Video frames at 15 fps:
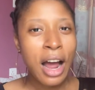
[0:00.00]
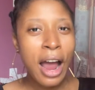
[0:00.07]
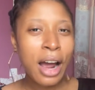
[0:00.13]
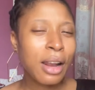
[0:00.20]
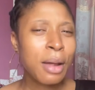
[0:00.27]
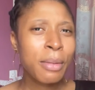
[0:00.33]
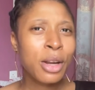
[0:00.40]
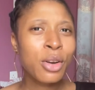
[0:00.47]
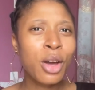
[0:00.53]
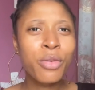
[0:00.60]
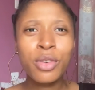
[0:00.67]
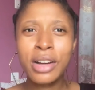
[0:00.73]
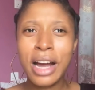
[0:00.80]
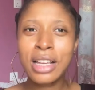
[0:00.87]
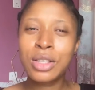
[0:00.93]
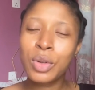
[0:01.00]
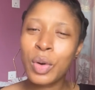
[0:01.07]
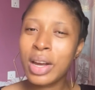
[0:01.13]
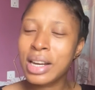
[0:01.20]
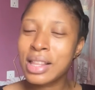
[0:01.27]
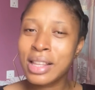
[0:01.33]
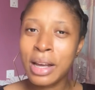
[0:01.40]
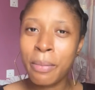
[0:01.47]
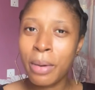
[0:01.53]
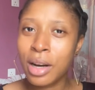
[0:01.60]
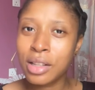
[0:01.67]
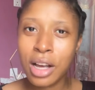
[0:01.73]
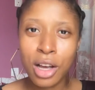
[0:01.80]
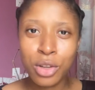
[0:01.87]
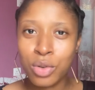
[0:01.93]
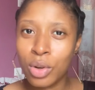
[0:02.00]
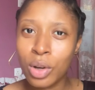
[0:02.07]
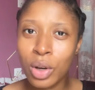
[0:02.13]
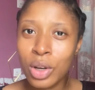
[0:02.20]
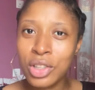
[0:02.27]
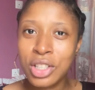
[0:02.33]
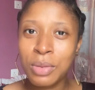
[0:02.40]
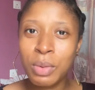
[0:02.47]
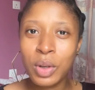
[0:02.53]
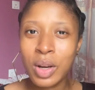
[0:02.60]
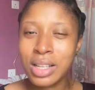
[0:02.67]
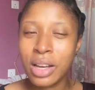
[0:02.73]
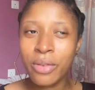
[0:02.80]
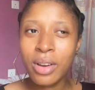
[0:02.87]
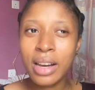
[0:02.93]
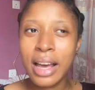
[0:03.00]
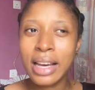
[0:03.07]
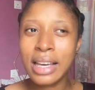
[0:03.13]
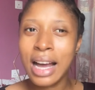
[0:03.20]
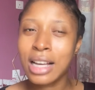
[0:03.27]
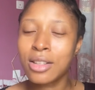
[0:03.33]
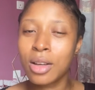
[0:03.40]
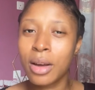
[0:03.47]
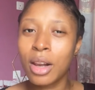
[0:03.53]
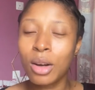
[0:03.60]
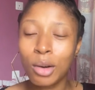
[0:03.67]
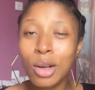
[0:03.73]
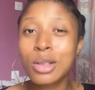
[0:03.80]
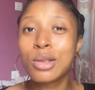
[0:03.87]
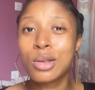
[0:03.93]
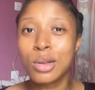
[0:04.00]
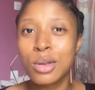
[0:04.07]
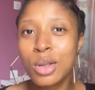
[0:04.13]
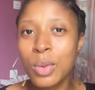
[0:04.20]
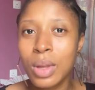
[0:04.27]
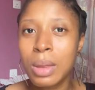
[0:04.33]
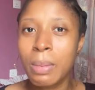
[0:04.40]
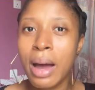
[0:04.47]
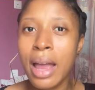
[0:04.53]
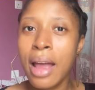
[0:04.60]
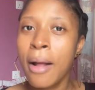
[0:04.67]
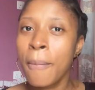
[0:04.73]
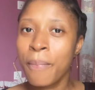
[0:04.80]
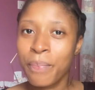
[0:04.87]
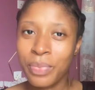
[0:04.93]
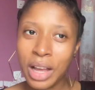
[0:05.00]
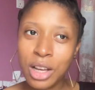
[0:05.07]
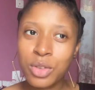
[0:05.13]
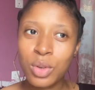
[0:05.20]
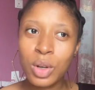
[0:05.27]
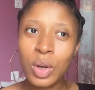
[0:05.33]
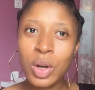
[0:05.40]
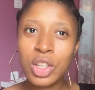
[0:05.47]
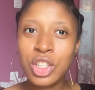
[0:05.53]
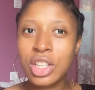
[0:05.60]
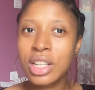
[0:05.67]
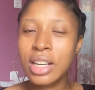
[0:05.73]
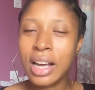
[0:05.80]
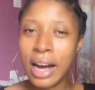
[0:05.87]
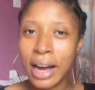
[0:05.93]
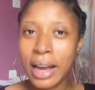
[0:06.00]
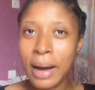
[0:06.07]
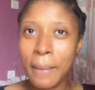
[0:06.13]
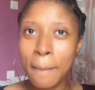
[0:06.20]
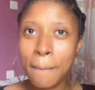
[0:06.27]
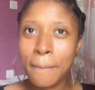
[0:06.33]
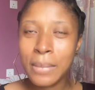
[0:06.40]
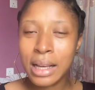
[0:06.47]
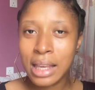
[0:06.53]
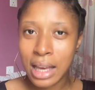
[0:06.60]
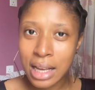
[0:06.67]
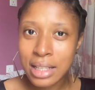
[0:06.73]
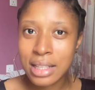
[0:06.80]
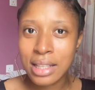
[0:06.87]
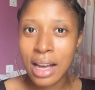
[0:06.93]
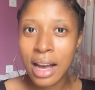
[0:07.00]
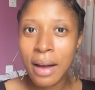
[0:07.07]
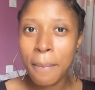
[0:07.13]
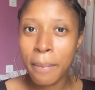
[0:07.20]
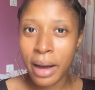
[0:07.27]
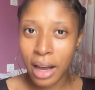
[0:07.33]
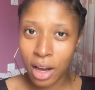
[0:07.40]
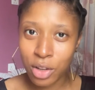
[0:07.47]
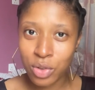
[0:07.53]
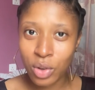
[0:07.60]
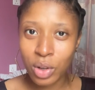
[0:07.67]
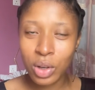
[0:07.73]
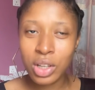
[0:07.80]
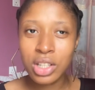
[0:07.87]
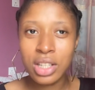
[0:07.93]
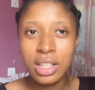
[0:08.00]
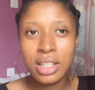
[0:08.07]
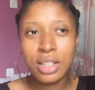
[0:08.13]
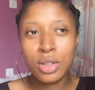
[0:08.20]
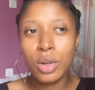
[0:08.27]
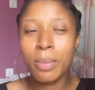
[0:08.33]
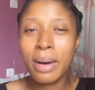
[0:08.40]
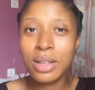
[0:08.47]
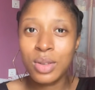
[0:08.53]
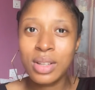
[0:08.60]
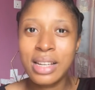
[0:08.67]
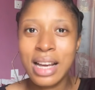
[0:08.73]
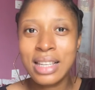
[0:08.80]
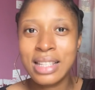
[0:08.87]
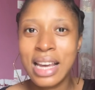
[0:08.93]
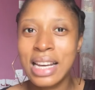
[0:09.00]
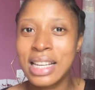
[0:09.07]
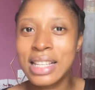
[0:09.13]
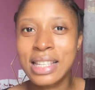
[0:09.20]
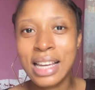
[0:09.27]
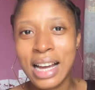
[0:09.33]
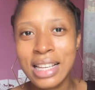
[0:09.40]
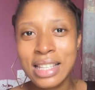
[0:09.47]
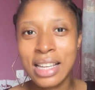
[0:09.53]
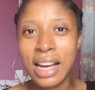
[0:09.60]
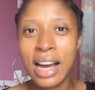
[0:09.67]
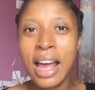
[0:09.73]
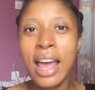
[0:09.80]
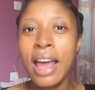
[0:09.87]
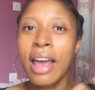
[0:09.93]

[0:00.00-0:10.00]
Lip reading: And let me know if you guys know anything about astrology, because I feel like it has a lot to do with my astrology. I am Cancer by astrology, so my zodiac sign is Cancer.